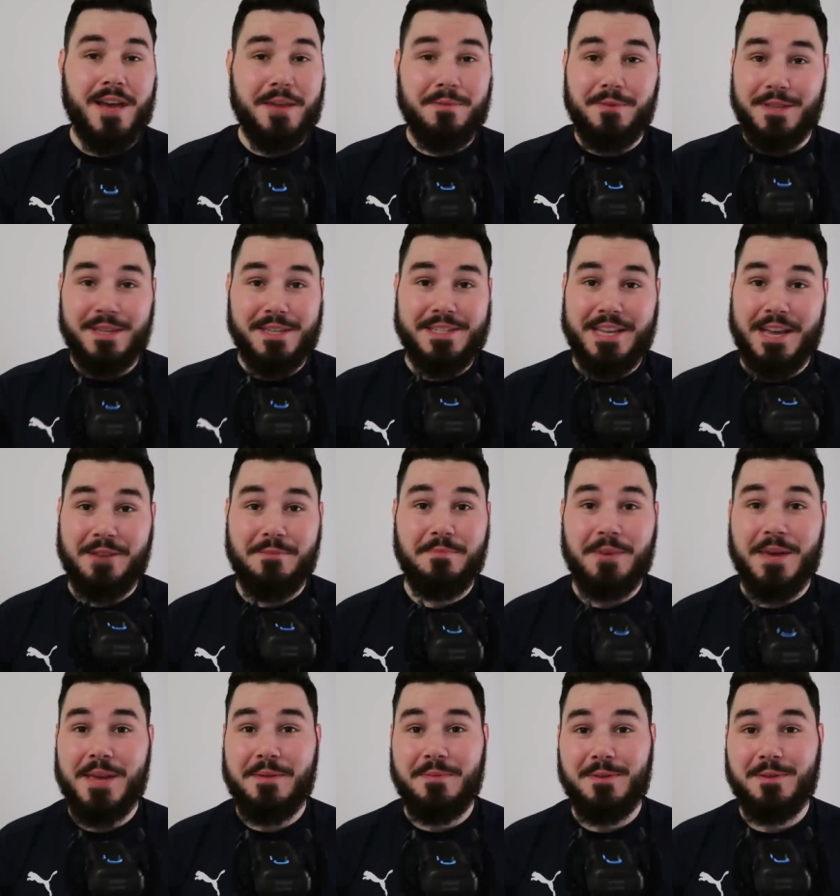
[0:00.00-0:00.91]
played with the same
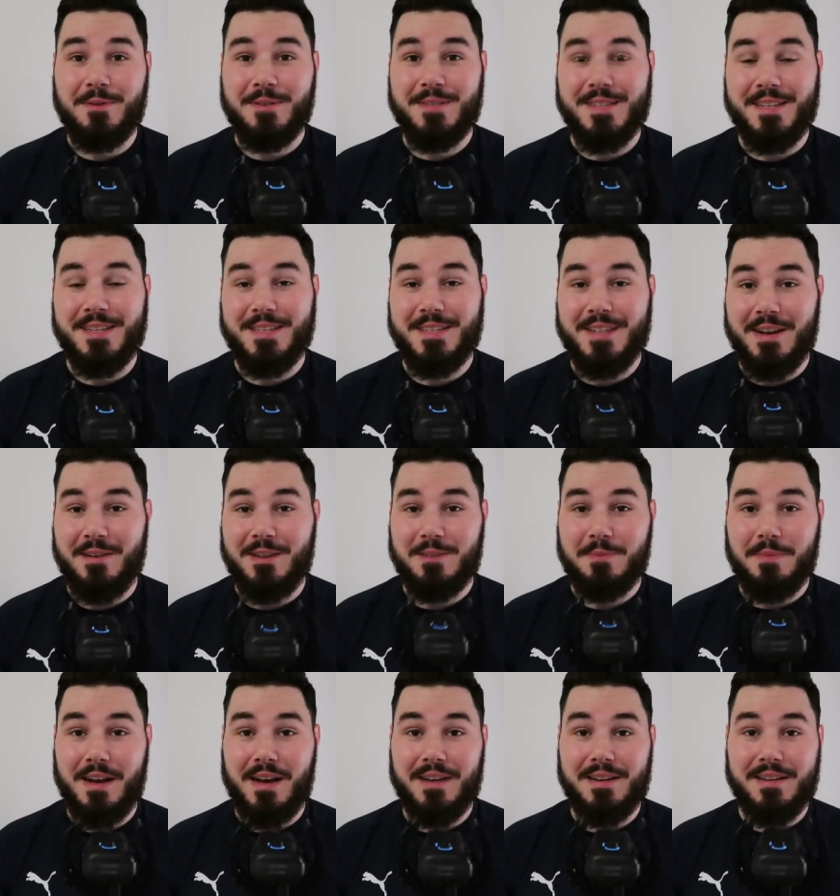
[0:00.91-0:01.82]
people since I was
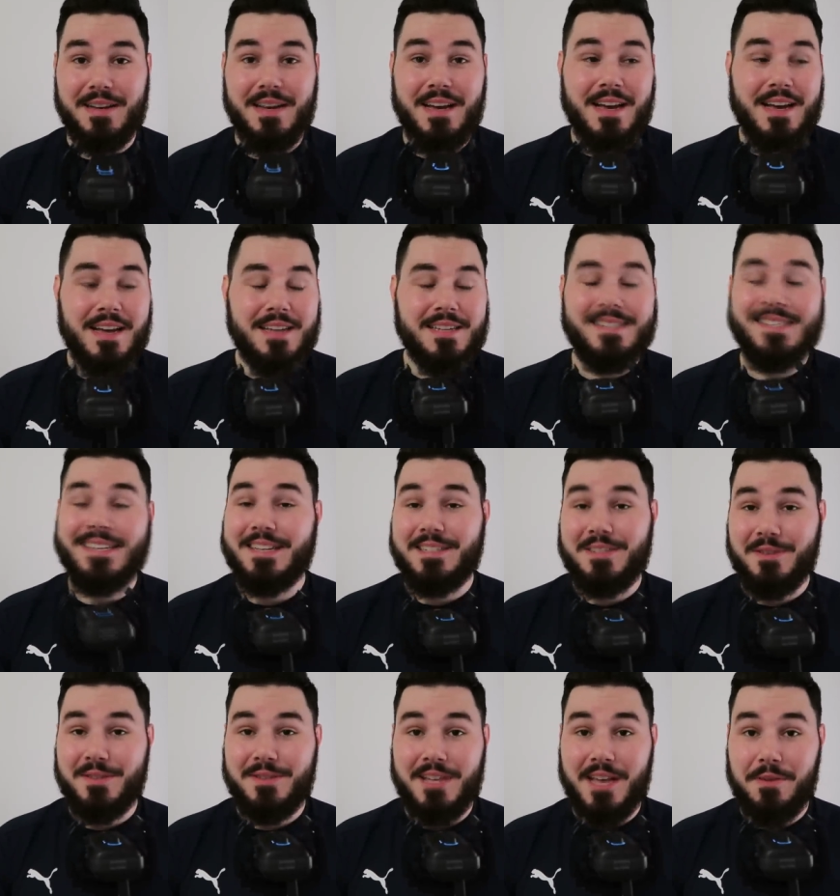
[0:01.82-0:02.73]
about
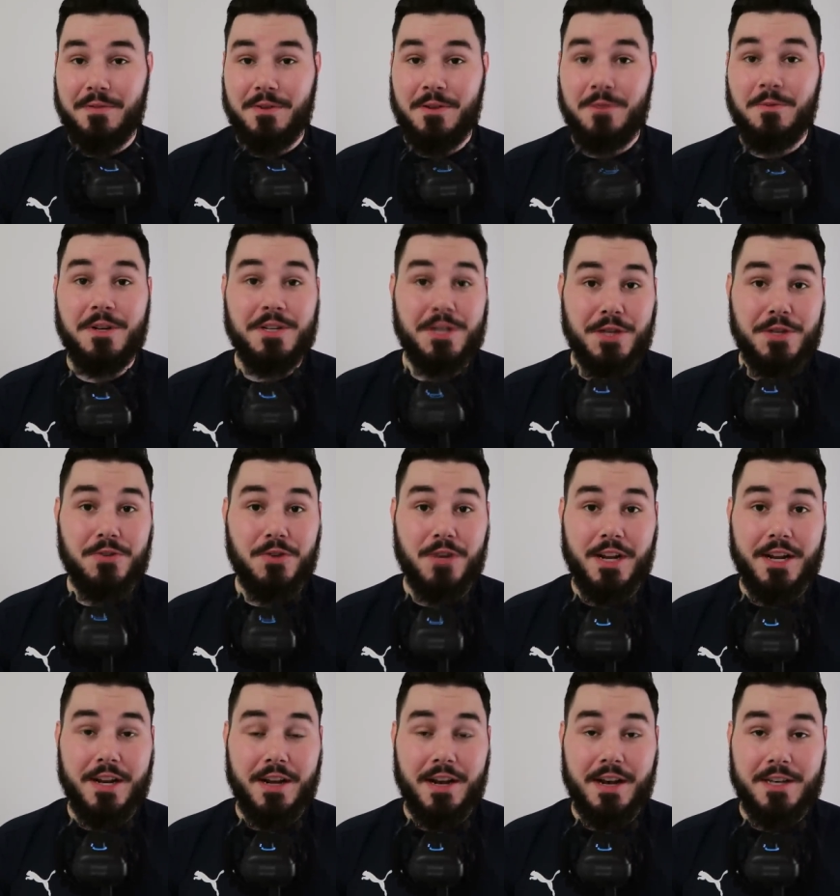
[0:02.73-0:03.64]
six or seven, which is
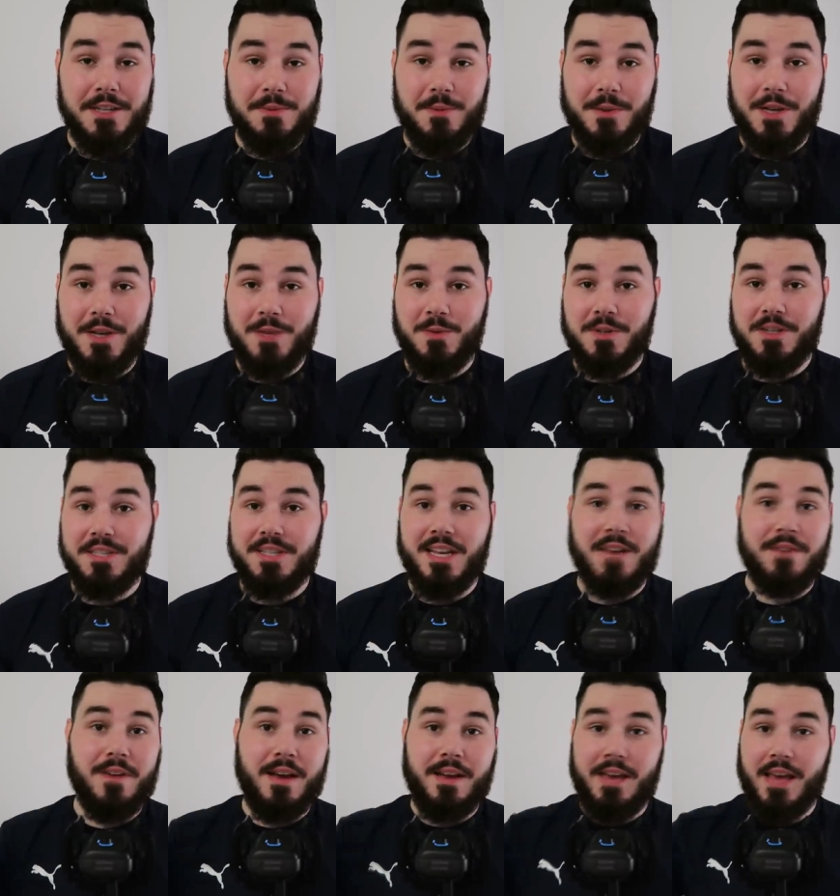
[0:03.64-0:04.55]
really nice because we just
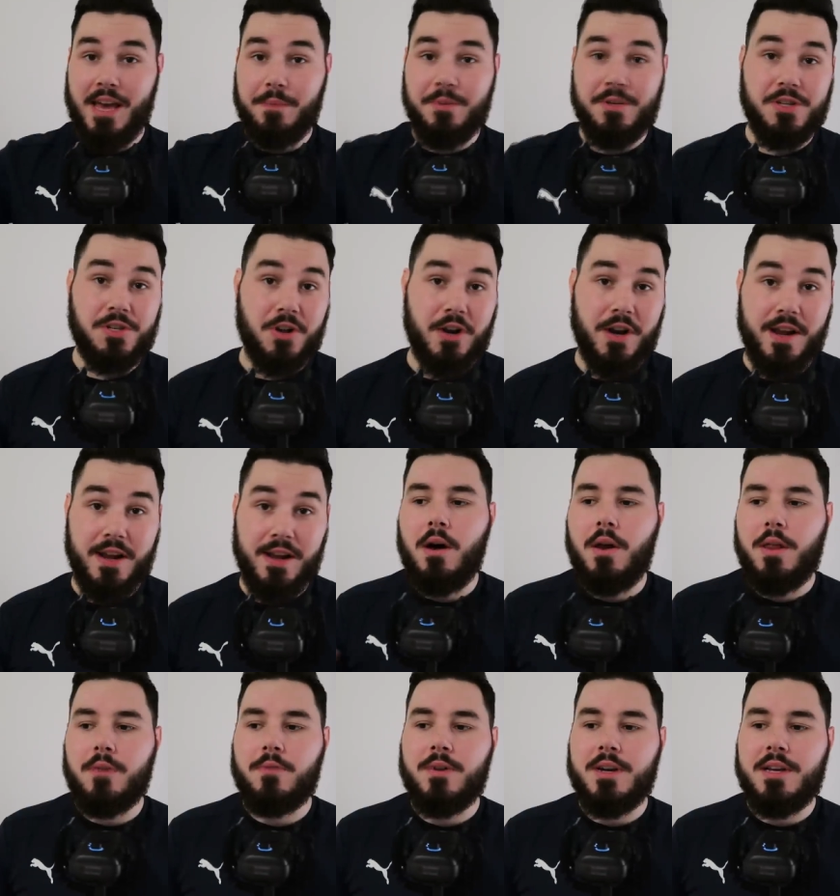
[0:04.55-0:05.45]
have that chemistry.
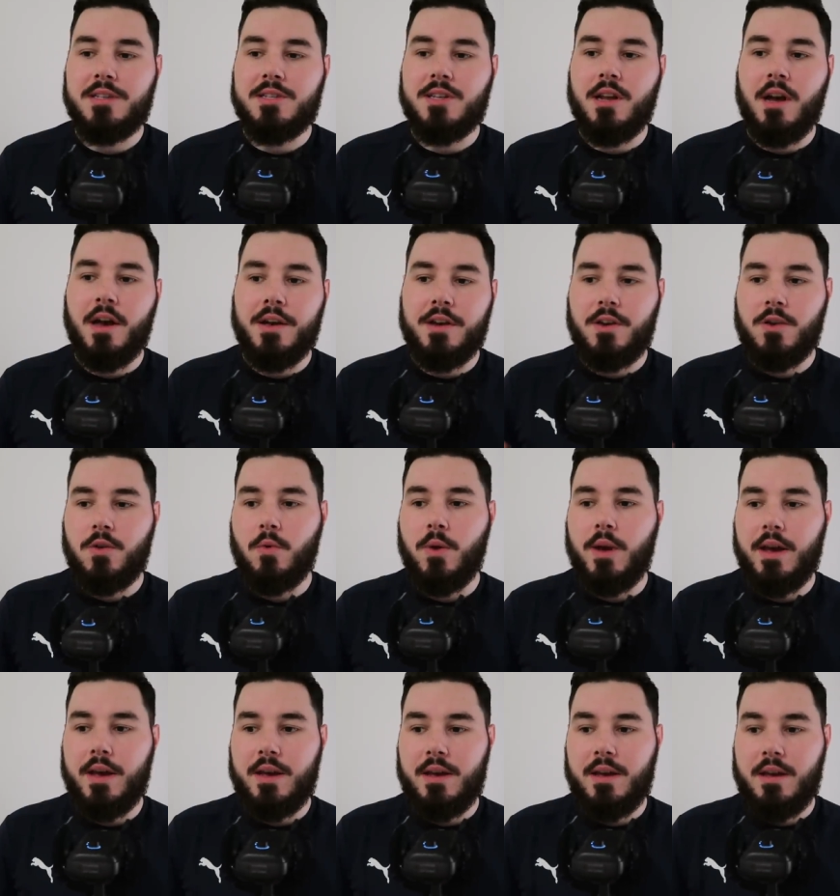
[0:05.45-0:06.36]
Part of the reason I
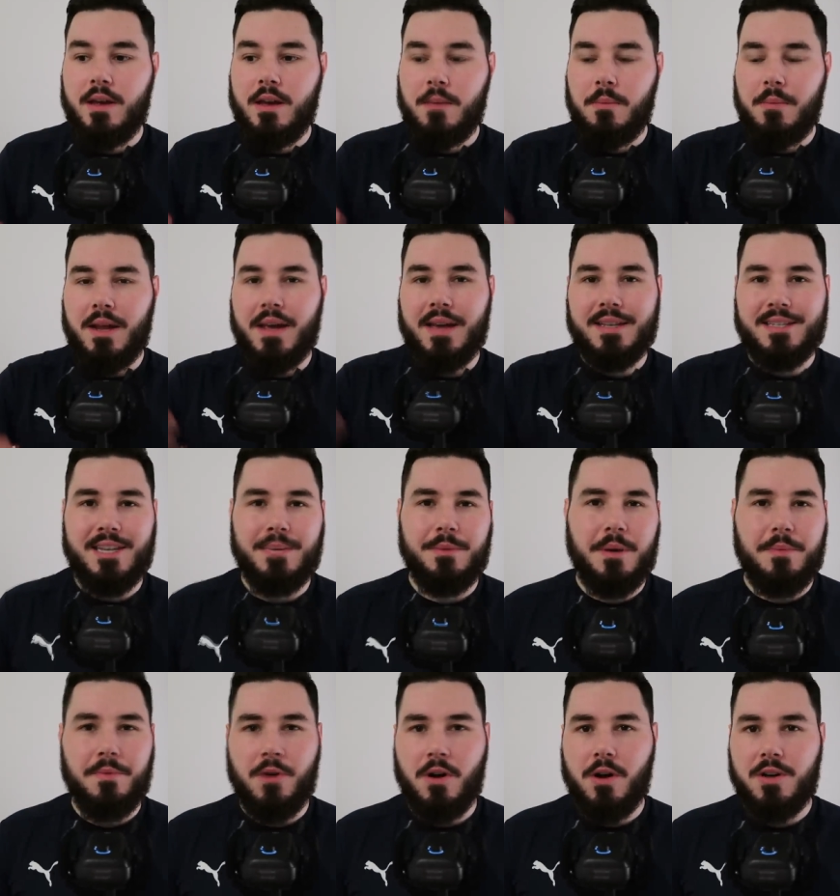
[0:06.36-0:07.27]
quit playing
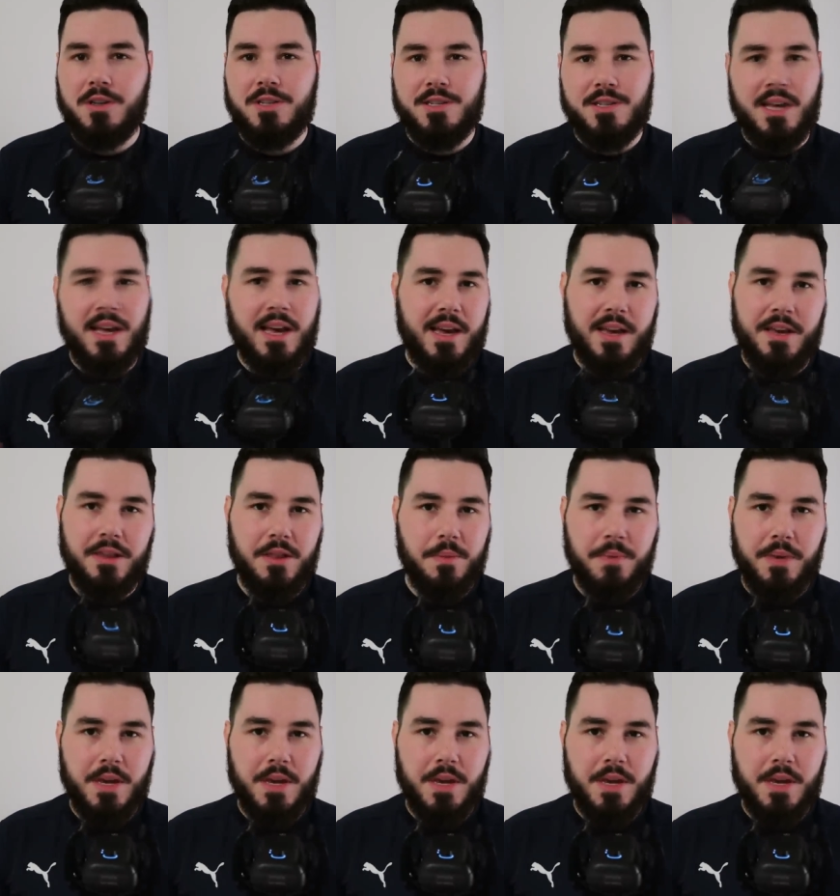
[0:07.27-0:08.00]
semi pros because I hated the